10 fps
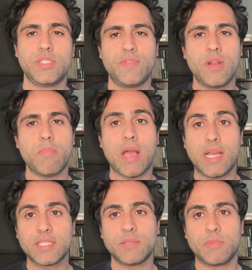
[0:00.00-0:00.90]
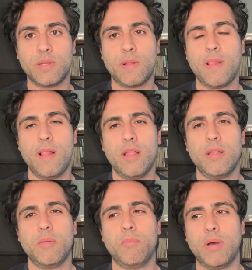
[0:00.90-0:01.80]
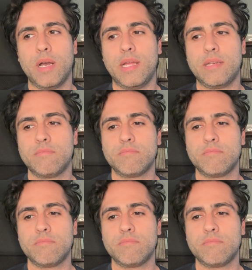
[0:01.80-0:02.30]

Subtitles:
It's very possible, but